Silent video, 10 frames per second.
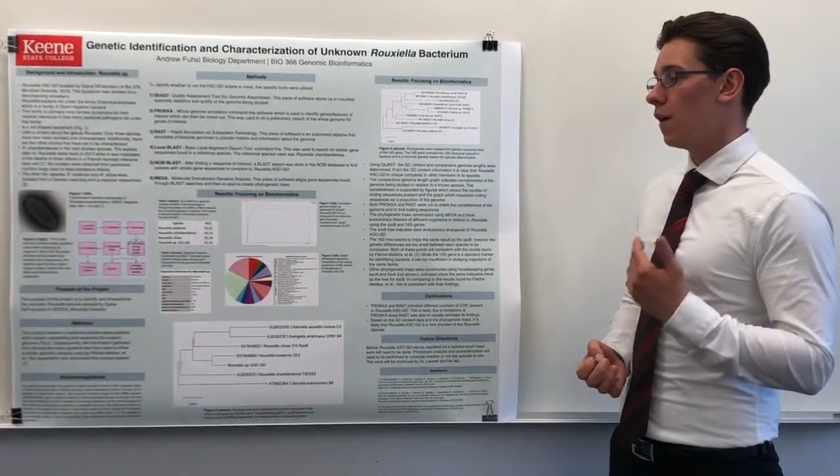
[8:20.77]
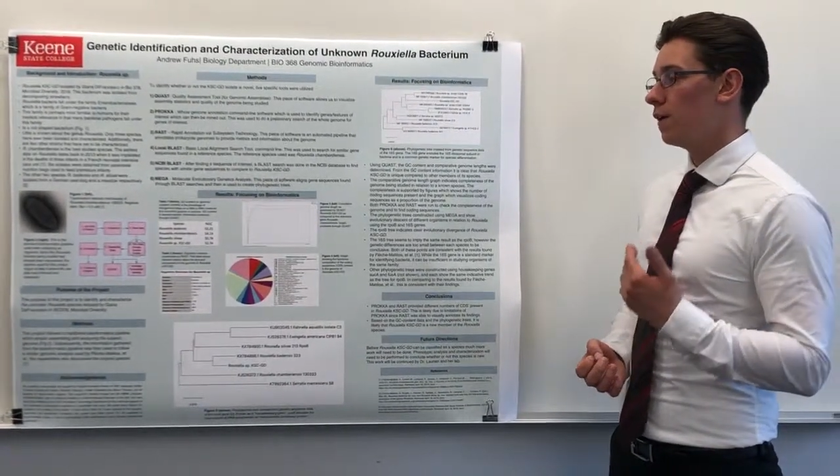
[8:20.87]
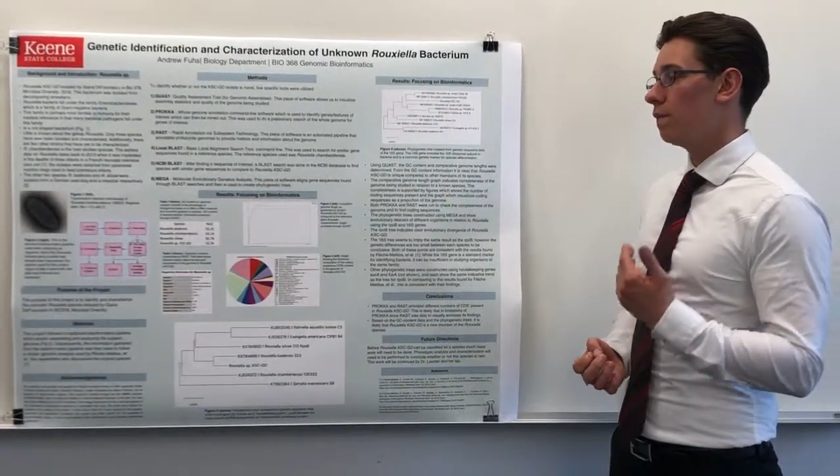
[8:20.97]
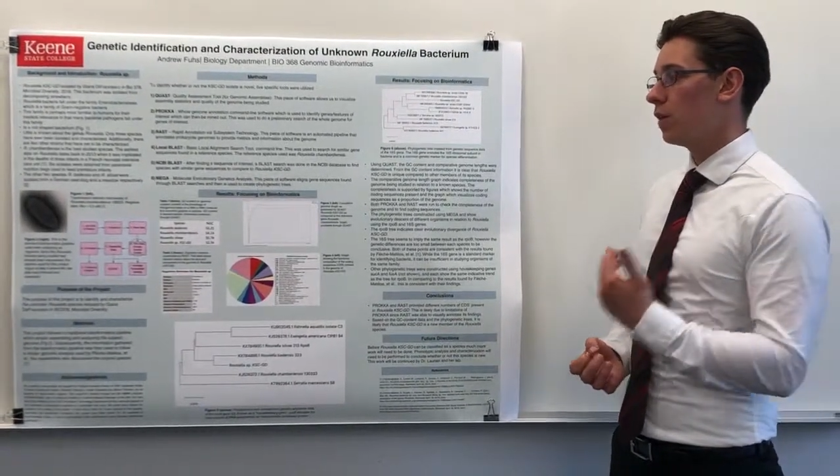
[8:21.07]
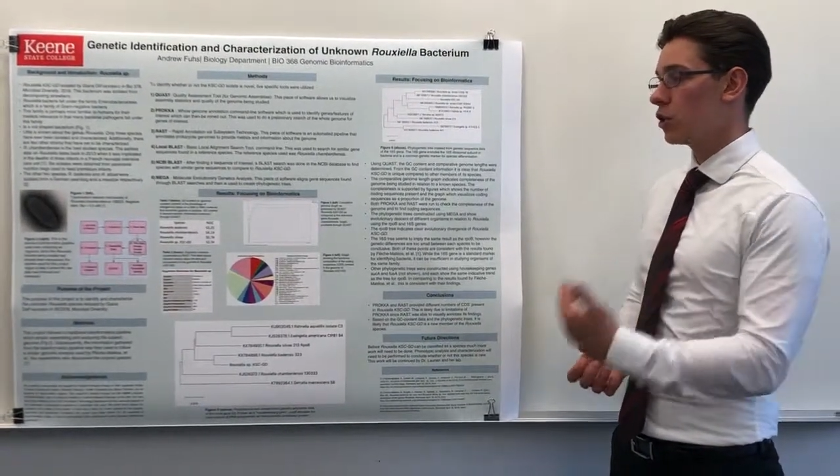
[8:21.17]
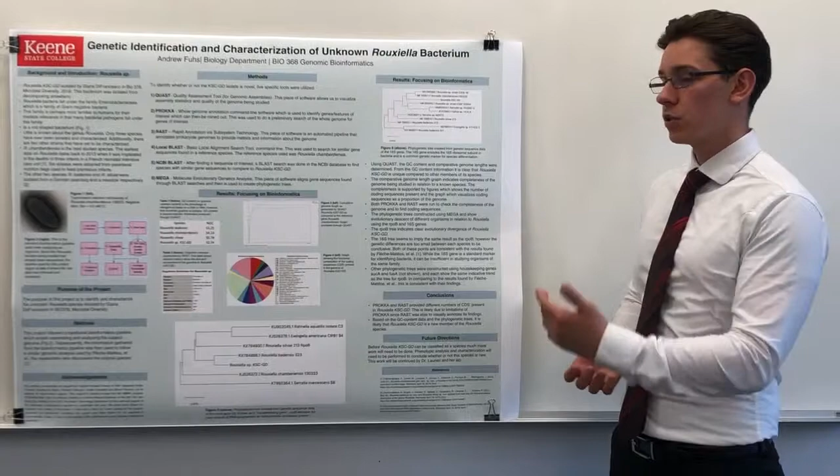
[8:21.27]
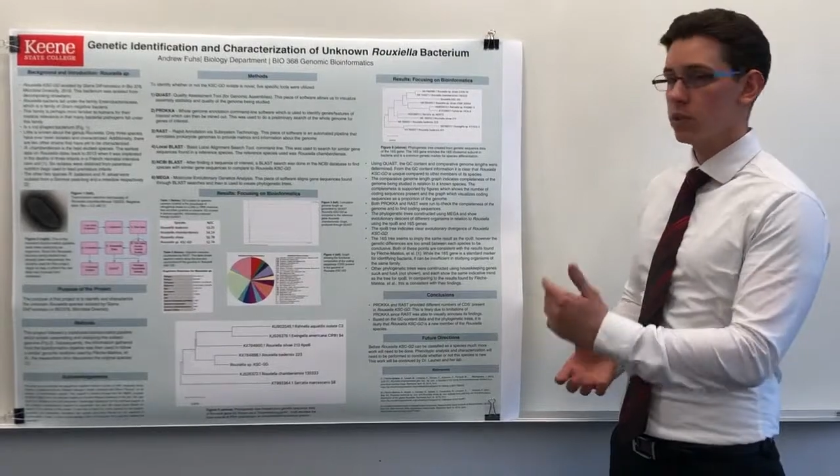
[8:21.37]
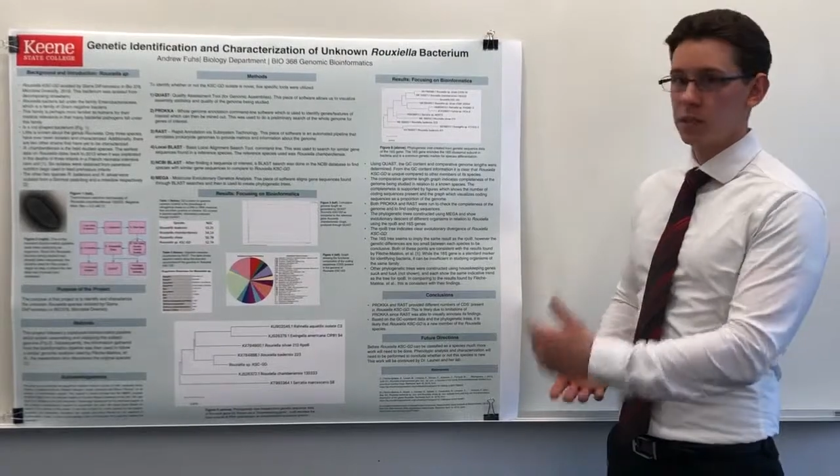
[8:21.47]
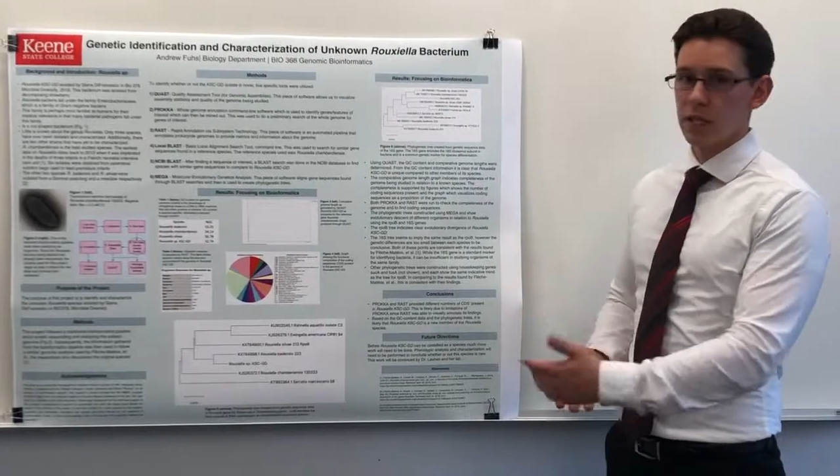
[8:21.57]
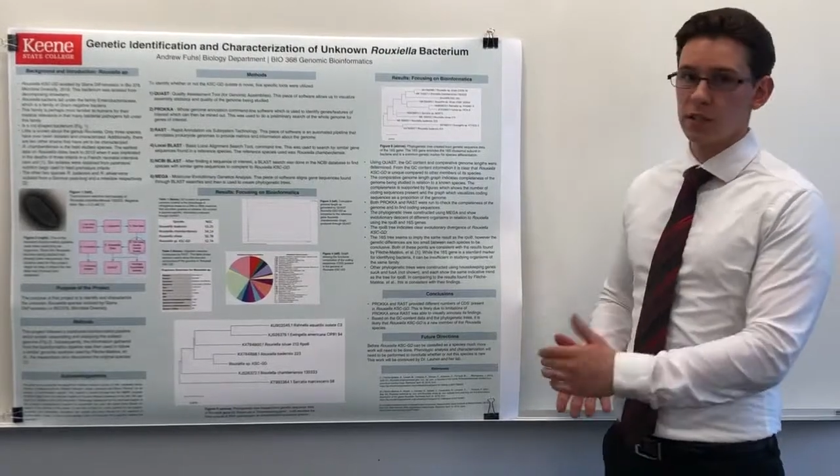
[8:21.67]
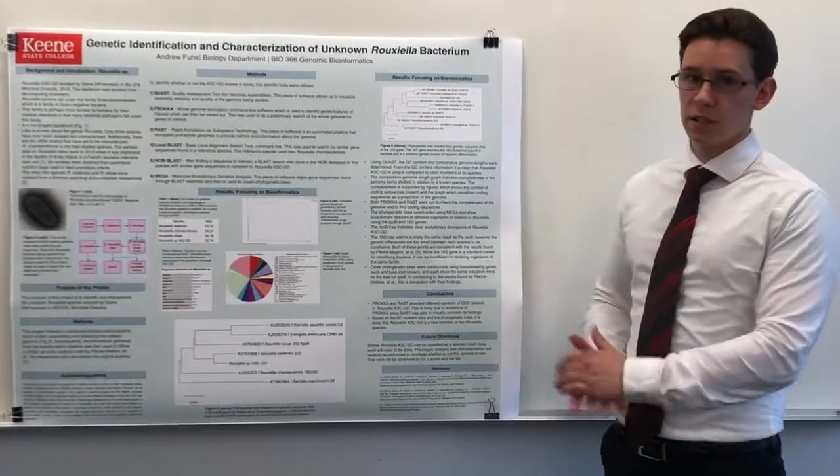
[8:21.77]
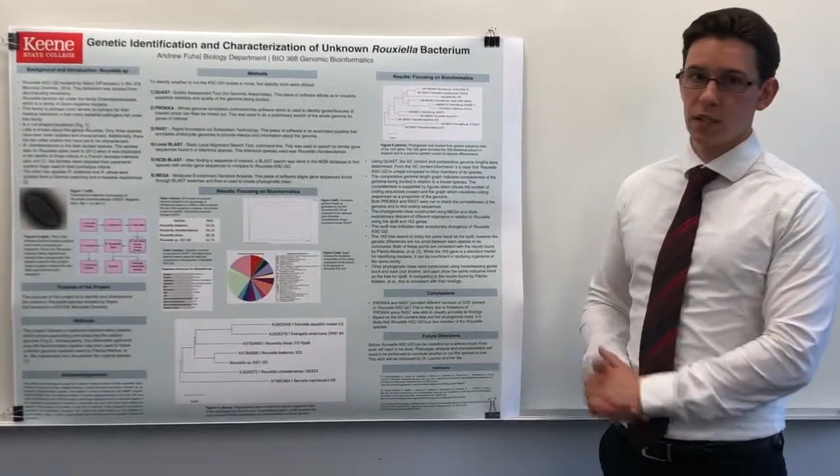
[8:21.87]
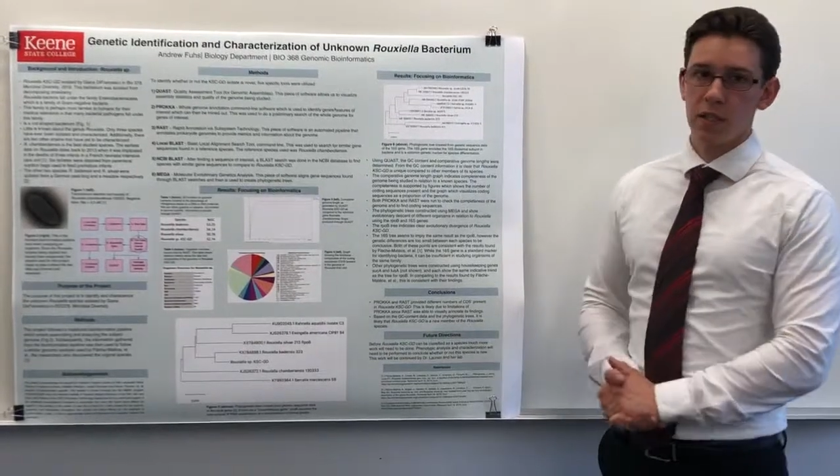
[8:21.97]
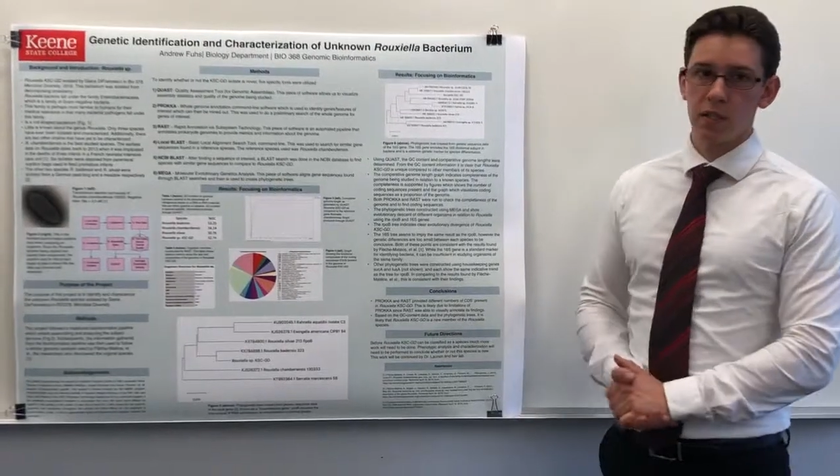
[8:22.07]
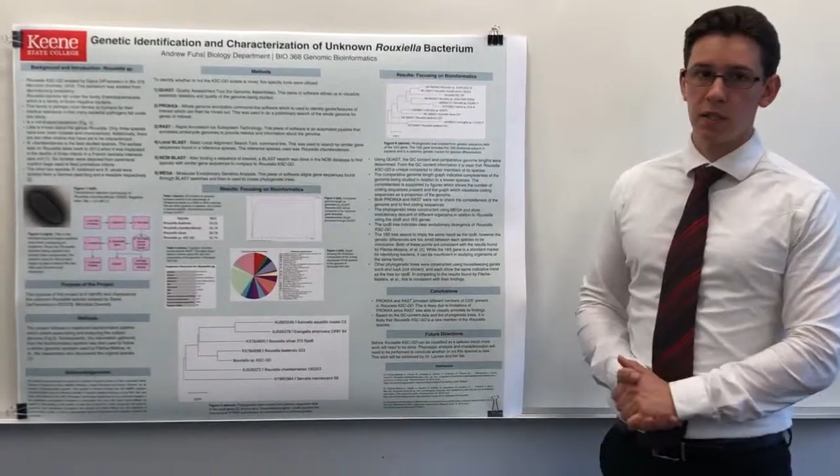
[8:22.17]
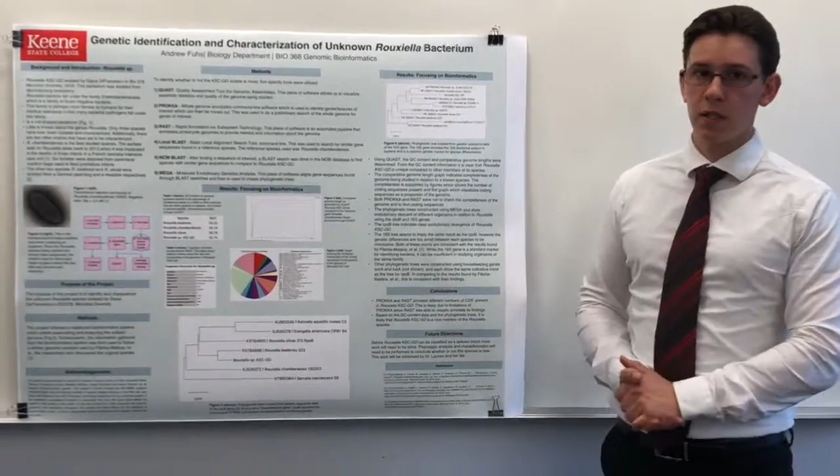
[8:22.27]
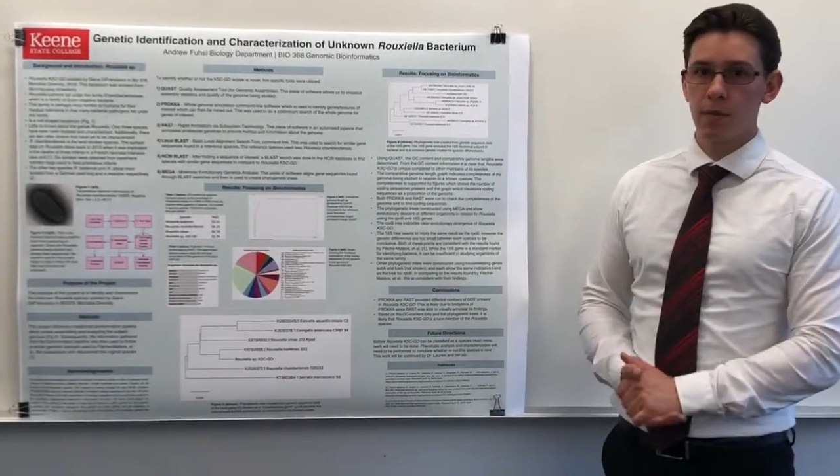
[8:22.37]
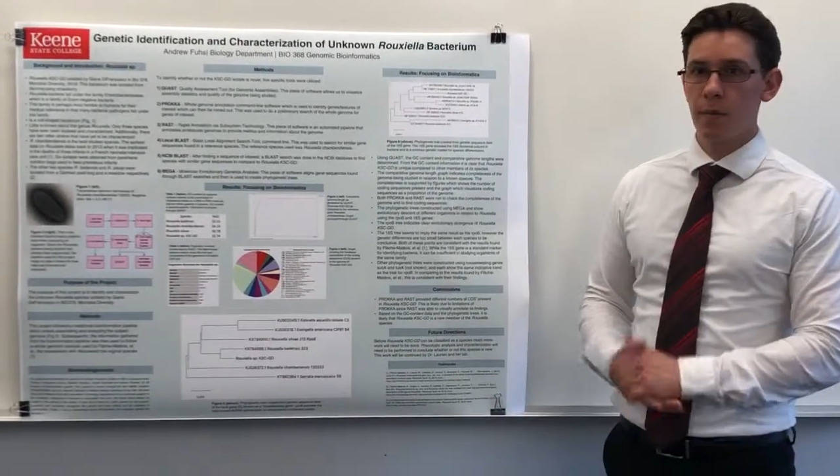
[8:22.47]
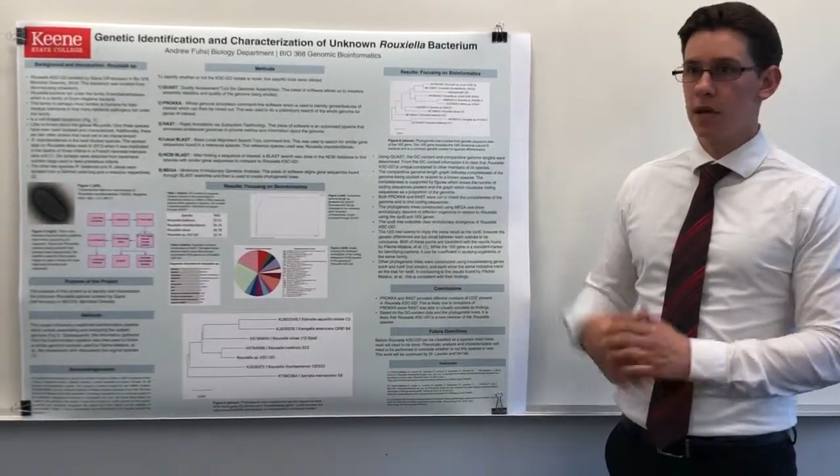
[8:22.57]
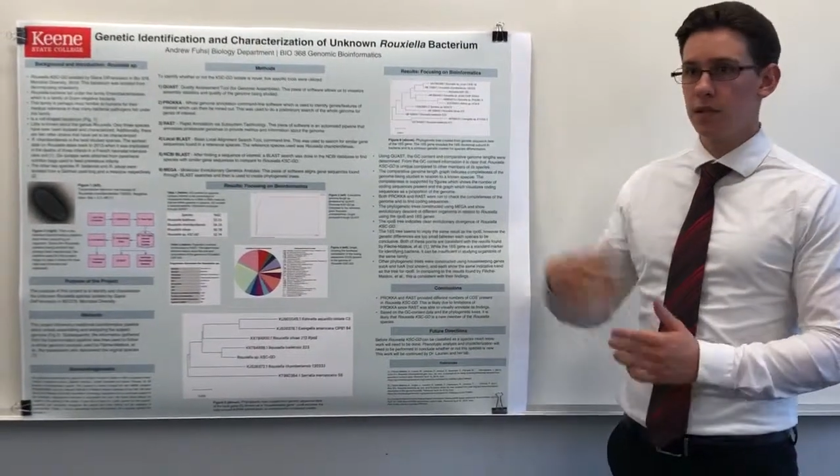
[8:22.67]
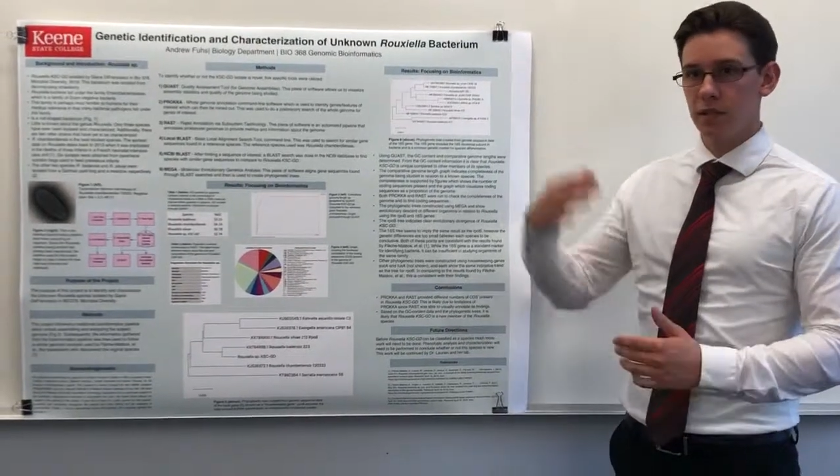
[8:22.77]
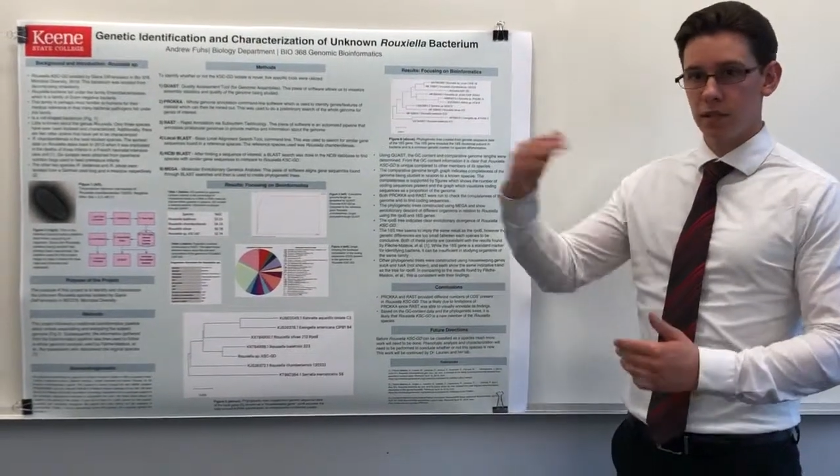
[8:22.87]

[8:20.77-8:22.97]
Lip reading: officially designated and amended